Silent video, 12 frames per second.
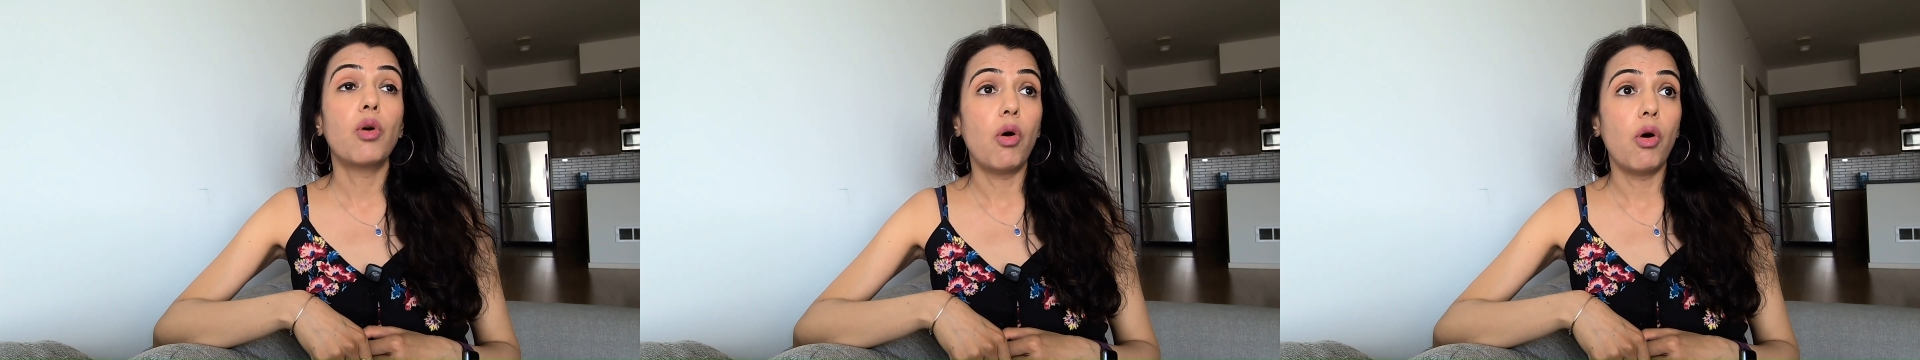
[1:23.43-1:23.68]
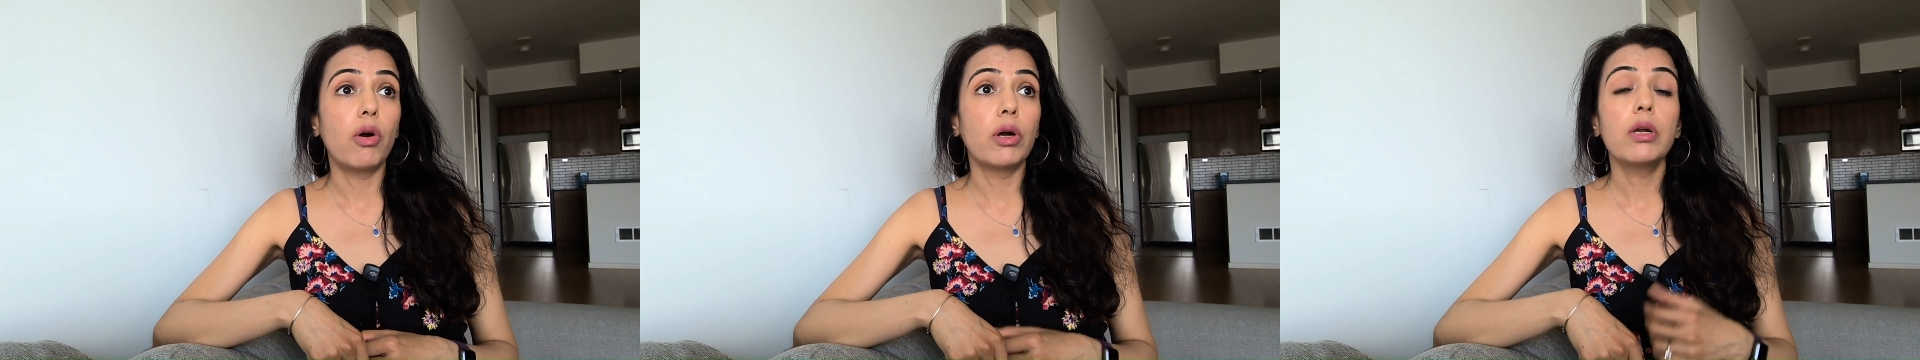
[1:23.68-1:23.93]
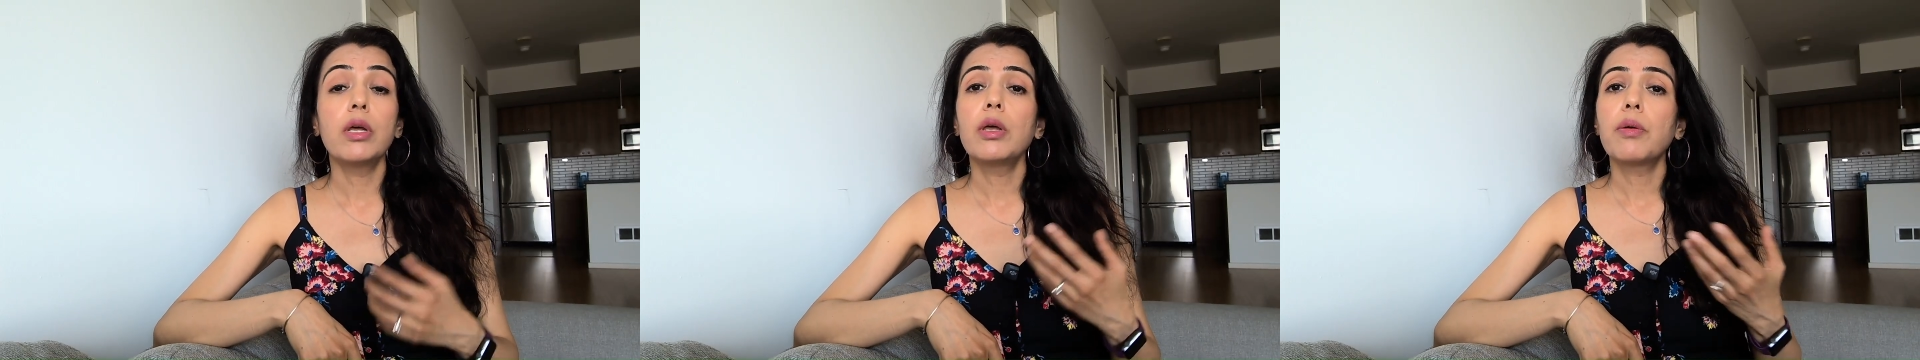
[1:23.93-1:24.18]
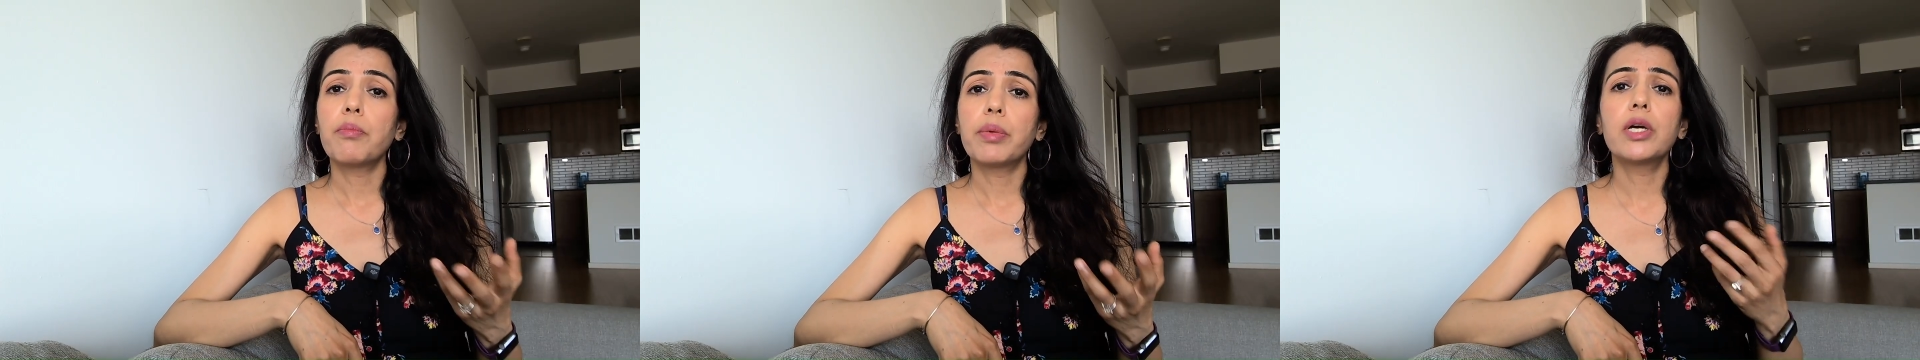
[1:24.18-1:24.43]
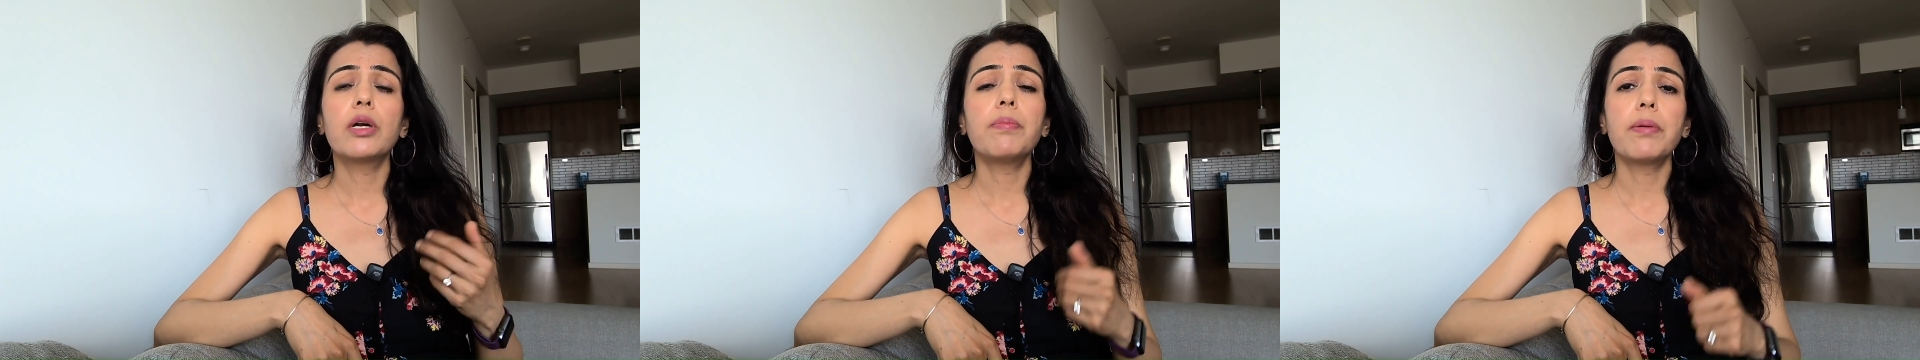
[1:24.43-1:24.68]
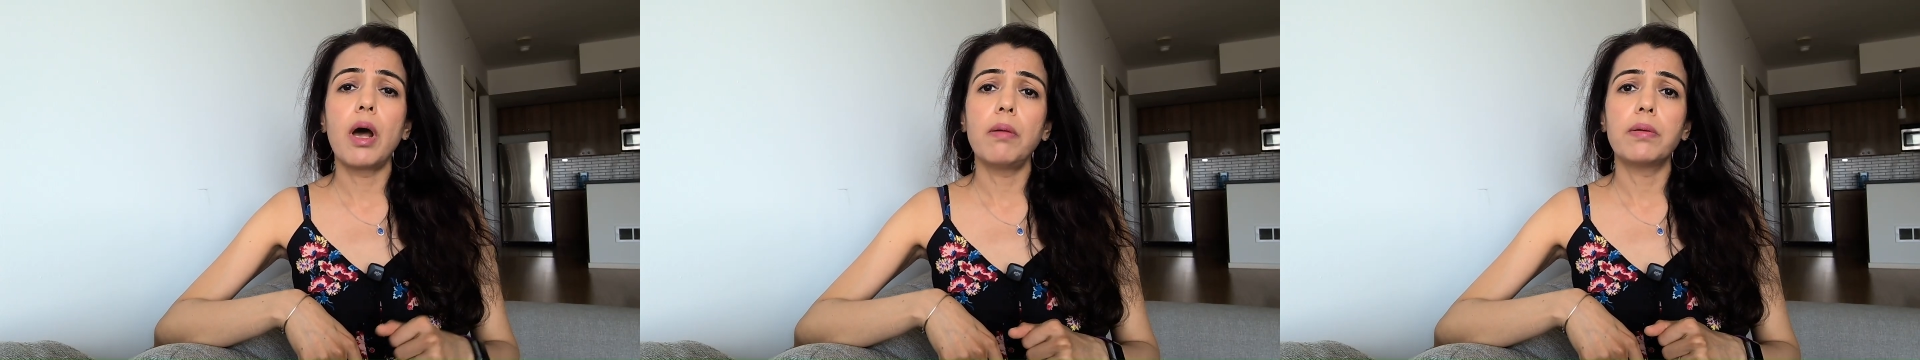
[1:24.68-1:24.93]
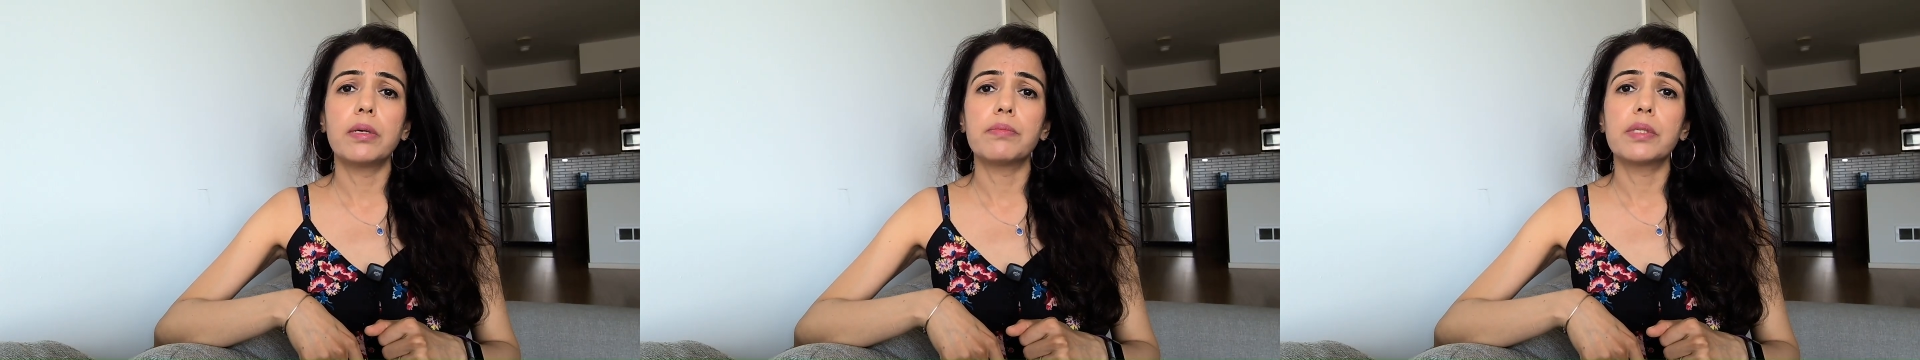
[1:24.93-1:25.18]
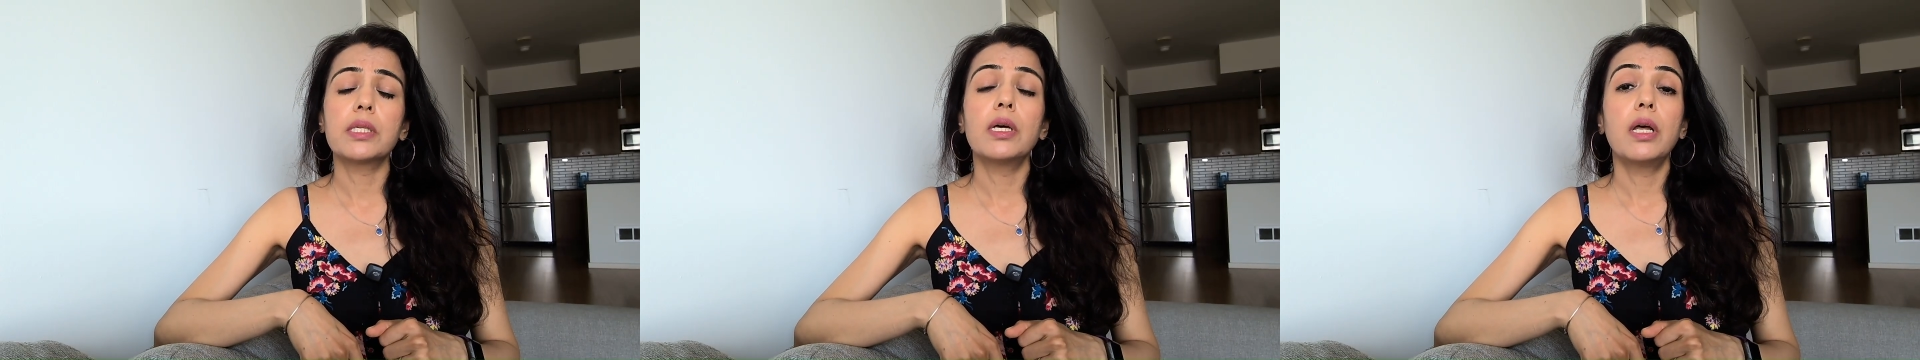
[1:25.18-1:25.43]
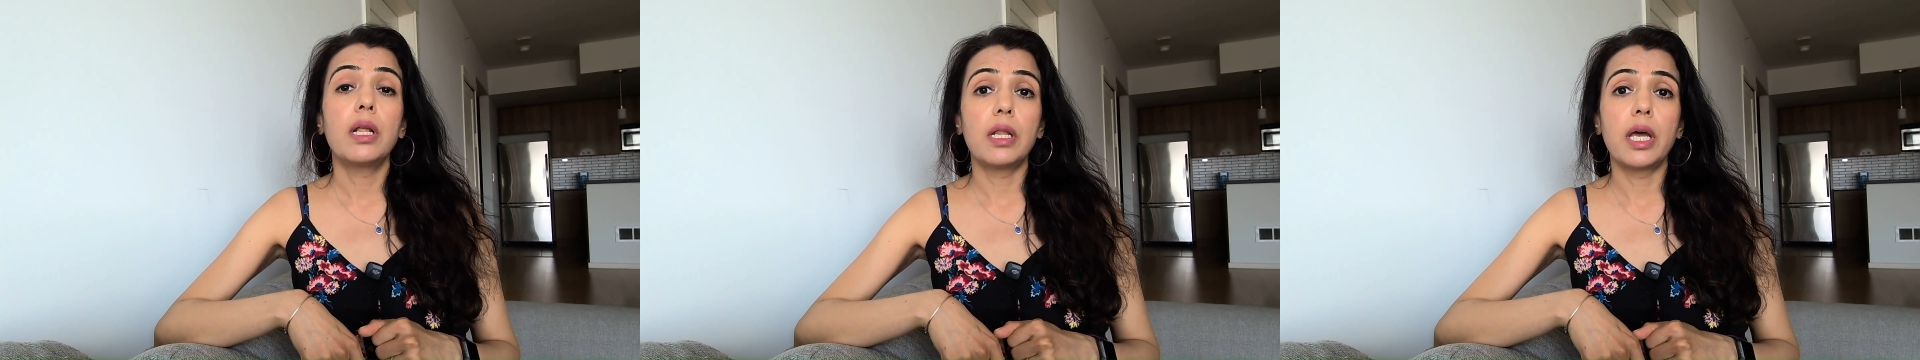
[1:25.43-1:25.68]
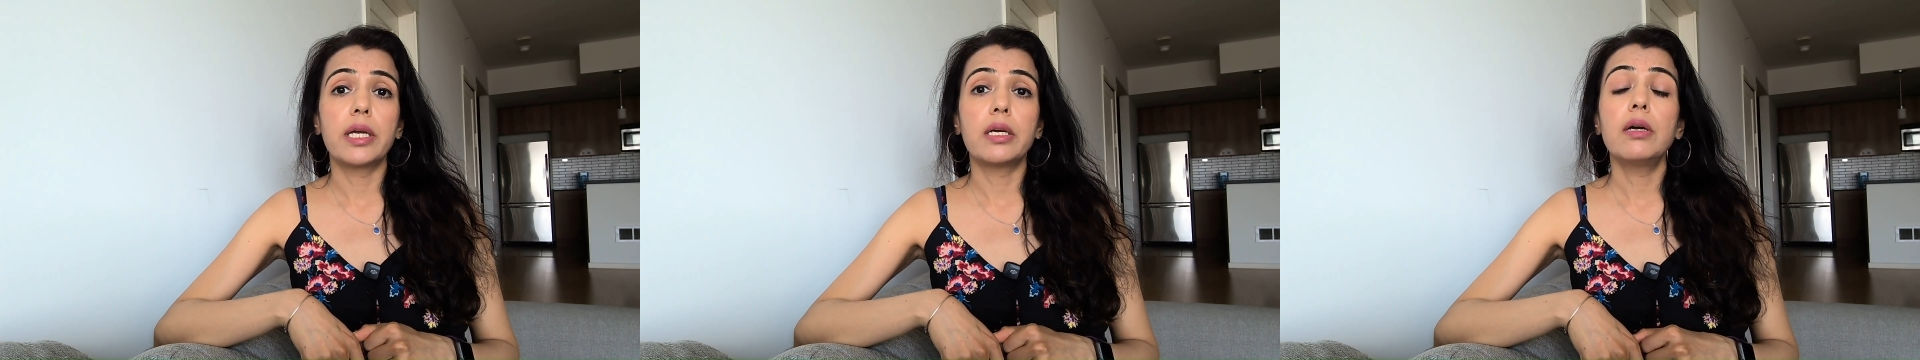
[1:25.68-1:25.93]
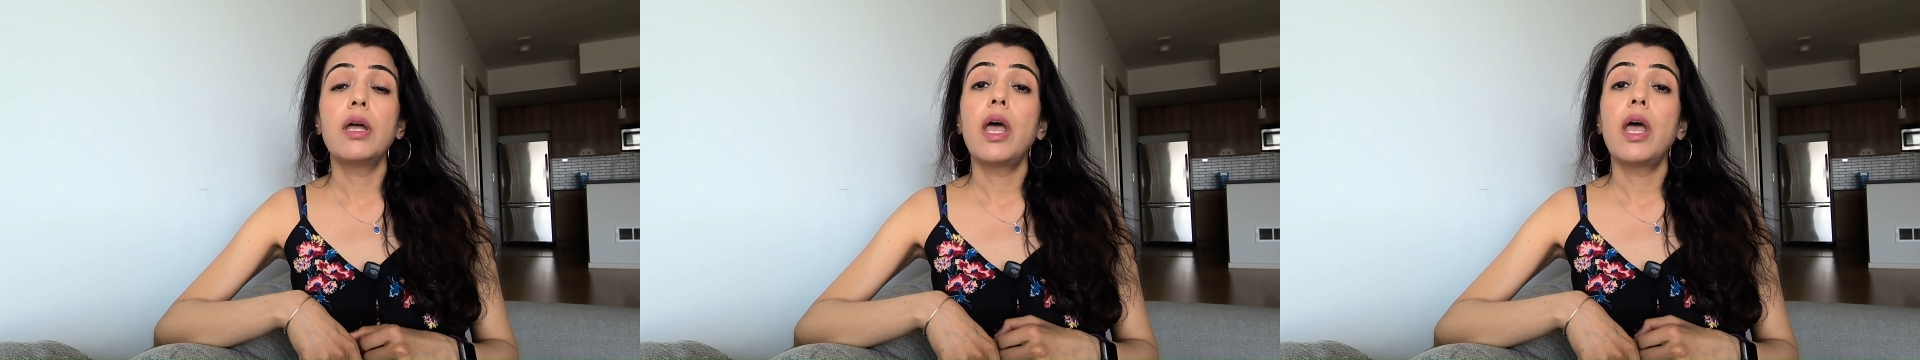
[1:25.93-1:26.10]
or bigger problems like